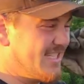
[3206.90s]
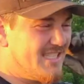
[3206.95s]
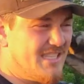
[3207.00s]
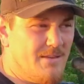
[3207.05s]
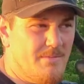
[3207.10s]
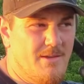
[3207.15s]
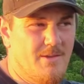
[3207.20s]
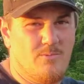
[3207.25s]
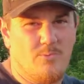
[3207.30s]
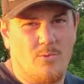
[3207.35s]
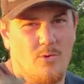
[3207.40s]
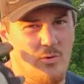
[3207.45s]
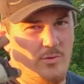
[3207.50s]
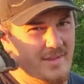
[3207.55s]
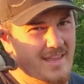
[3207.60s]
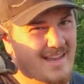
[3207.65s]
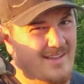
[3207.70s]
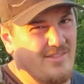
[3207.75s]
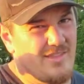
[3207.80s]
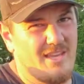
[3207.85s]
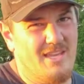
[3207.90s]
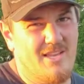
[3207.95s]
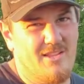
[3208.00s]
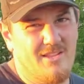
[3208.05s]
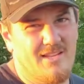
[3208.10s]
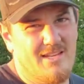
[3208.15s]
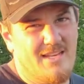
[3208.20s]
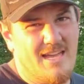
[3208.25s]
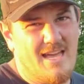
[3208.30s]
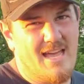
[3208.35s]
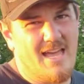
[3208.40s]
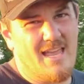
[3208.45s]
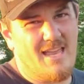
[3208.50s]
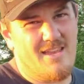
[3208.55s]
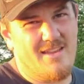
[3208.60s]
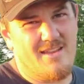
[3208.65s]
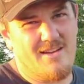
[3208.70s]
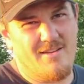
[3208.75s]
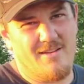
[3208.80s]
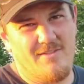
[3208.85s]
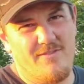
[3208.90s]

to see me roll down the hill and die in a